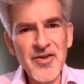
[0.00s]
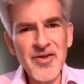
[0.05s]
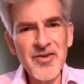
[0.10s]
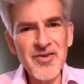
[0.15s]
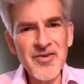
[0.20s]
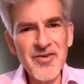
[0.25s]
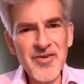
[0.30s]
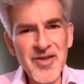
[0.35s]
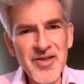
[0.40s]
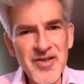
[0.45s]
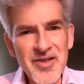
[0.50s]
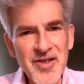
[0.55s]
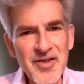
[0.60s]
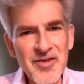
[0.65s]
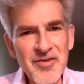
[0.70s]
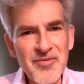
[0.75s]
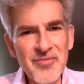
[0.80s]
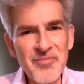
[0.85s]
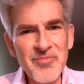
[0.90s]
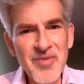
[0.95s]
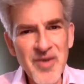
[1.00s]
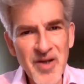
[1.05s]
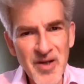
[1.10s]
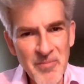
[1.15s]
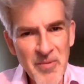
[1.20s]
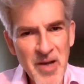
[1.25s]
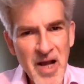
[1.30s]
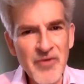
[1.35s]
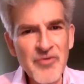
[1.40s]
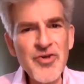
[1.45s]
thinking
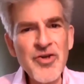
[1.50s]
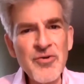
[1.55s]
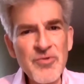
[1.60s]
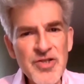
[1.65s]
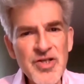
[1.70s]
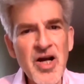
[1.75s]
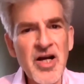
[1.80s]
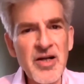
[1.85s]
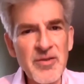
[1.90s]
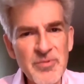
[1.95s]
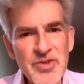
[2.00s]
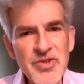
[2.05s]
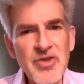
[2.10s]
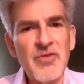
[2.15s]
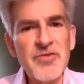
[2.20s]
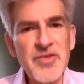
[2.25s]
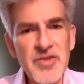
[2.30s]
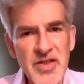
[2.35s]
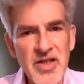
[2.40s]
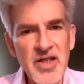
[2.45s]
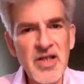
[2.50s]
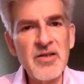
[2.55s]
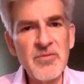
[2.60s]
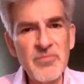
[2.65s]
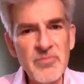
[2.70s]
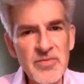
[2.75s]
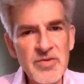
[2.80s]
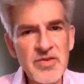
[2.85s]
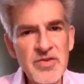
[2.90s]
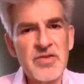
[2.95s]
about new types of
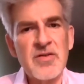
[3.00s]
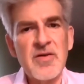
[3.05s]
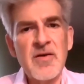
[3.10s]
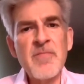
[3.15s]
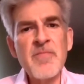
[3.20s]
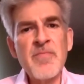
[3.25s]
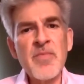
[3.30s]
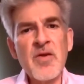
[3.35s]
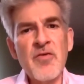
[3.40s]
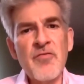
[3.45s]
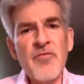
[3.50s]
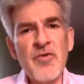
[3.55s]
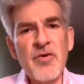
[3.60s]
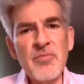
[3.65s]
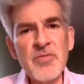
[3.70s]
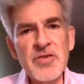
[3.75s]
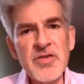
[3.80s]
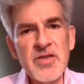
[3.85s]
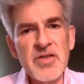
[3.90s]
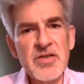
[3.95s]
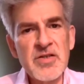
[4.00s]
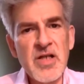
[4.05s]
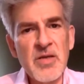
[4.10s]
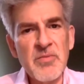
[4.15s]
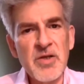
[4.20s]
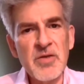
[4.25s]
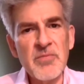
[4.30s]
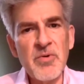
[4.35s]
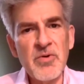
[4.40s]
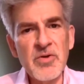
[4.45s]
schemes from a
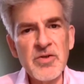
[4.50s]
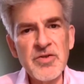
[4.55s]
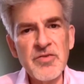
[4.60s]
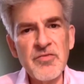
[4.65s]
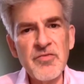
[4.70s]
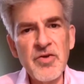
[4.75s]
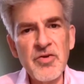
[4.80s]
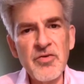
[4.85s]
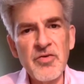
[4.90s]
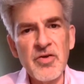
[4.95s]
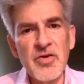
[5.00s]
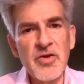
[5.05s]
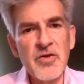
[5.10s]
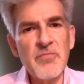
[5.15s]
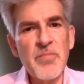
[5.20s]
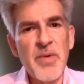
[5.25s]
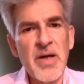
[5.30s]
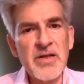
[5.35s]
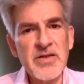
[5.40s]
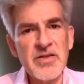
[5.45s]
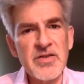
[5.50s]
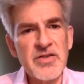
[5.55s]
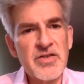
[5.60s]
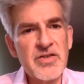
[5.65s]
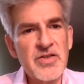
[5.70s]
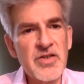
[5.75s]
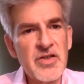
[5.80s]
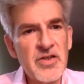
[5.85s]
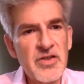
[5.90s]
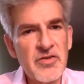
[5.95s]
systemic point of view that can better
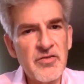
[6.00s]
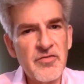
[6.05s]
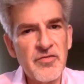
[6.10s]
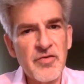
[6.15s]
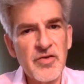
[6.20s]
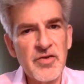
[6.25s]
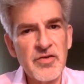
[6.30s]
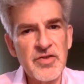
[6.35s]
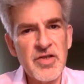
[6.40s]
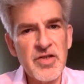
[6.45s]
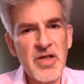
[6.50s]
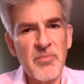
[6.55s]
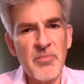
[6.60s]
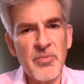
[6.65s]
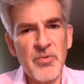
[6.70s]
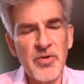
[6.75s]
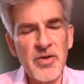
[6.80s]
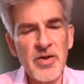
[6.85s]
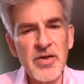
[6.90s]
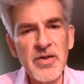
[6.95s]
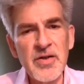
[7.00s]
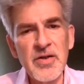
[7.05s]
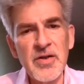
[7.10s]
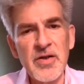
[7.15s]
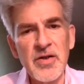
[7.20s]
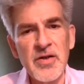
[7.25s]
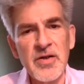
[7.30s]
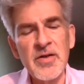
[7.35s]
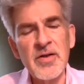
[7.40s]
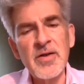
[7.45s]
serve
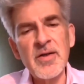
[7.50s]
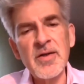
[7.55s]
contemporary